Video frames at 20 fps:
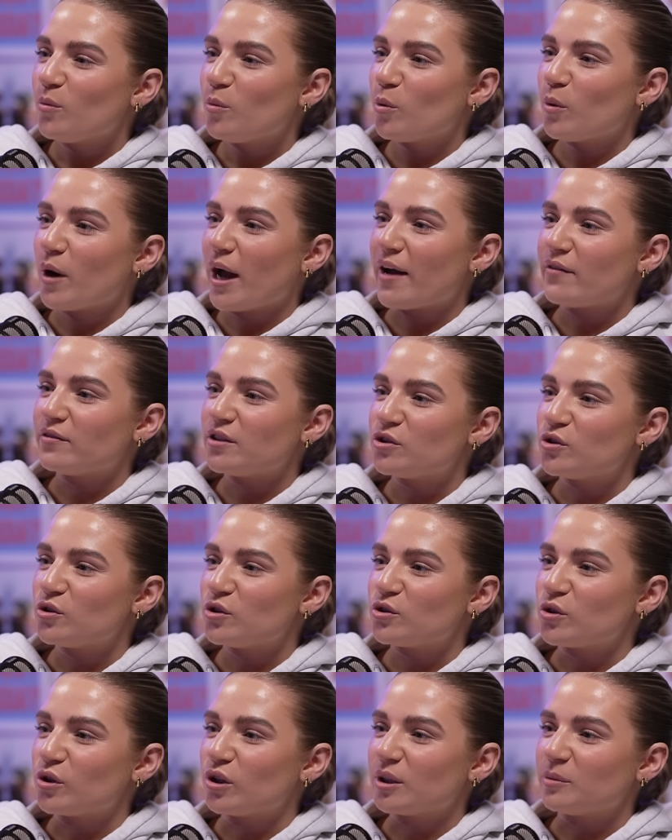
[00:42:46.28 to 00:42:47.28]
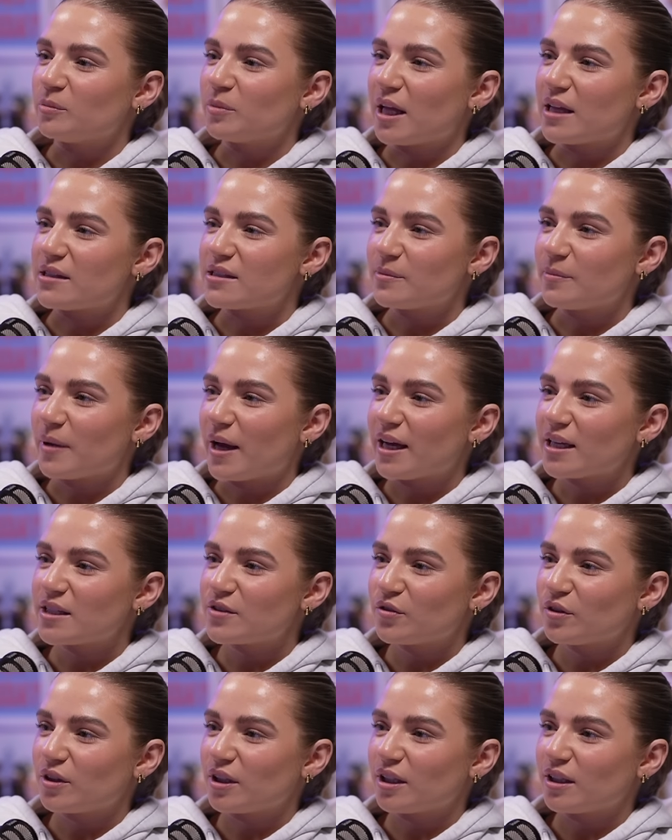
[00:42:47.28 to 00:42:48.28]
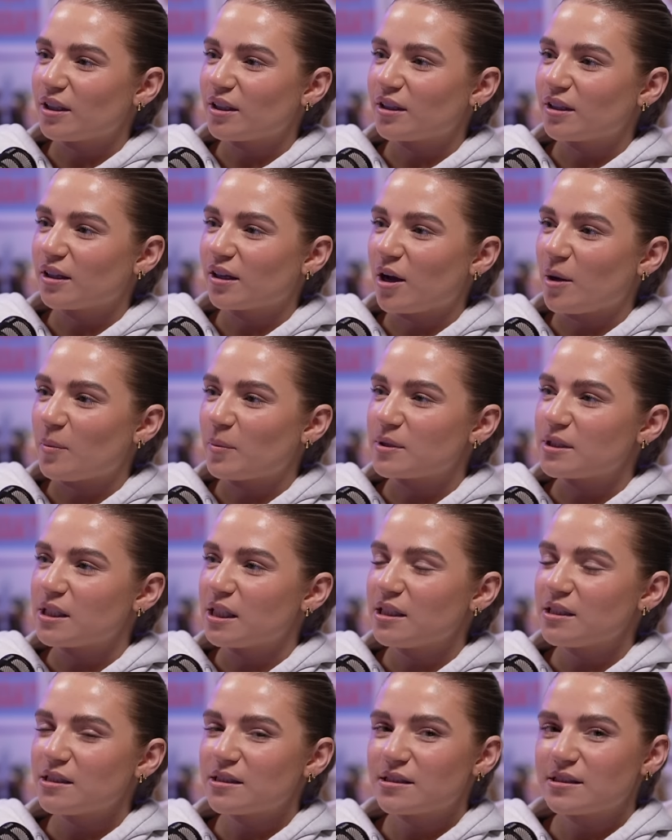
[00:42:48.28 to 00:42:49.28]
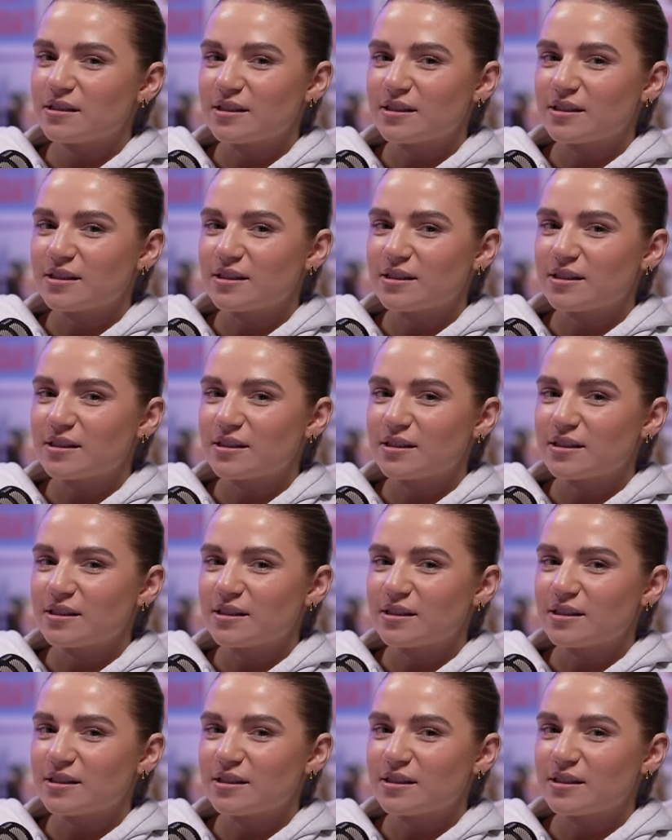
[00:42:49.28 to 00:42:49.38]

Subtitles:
We were having to do the toilet in plastic bags for like a couple of days